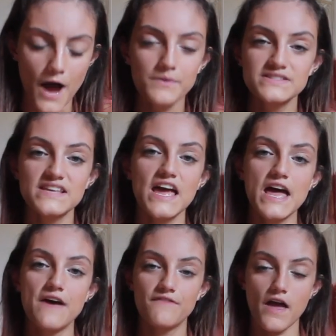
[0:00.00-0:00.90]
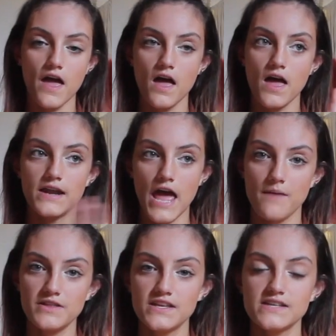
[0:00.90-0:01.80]
would say if an
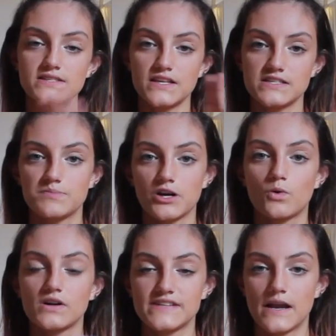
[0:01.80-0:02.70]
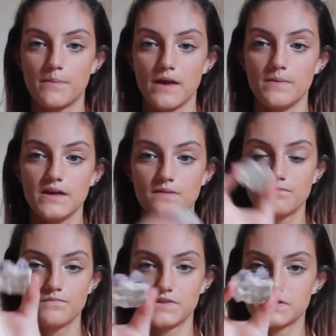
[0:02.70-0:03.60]
amethyst and a spirit quartz had a baby,
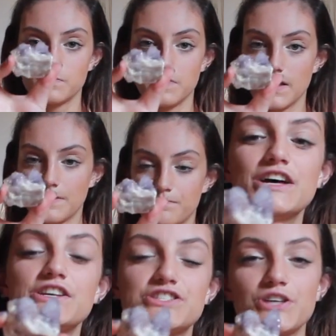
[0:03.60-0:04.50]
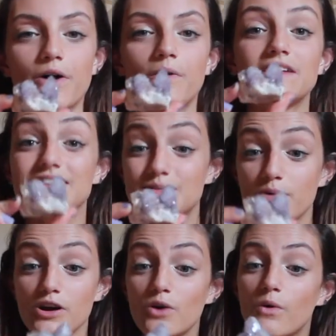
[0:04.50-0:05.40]
this would be it. So it's a
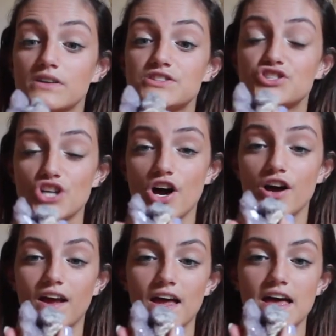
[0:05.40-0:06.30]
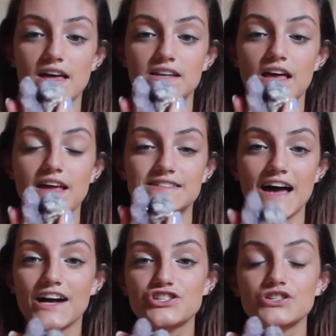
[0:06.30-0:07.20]
spirit quartz chunk, and it's
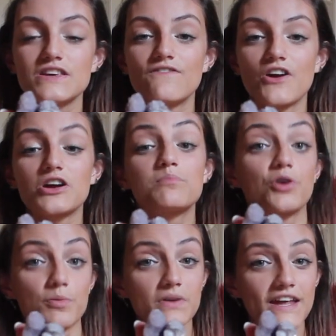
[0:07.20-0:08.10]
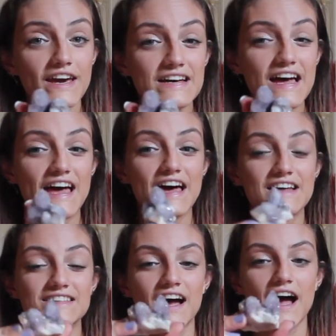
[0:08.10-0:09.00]
actually very purpley,
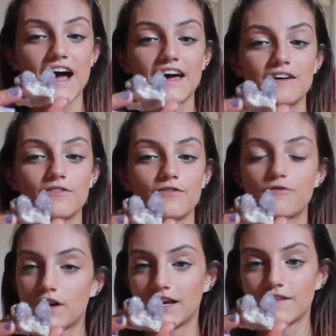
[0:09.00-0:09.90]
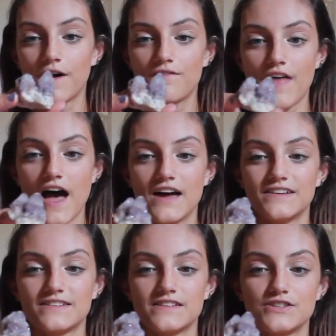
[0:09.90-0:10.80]
and I freaking love that.
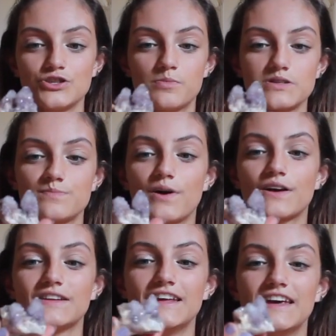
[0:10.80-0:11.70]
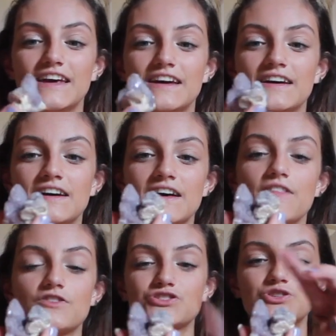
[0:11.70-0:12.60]
Super sparkly,
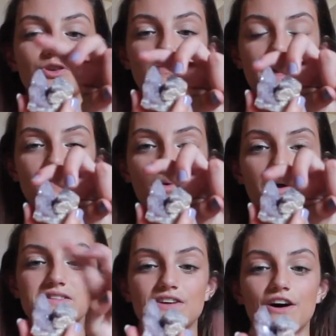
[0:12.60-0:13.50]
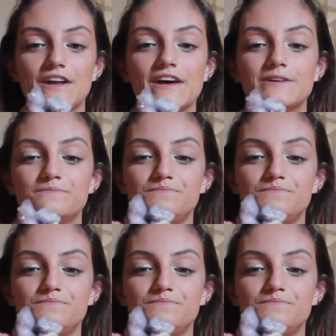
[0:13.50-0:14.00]
there's 2 main points on it,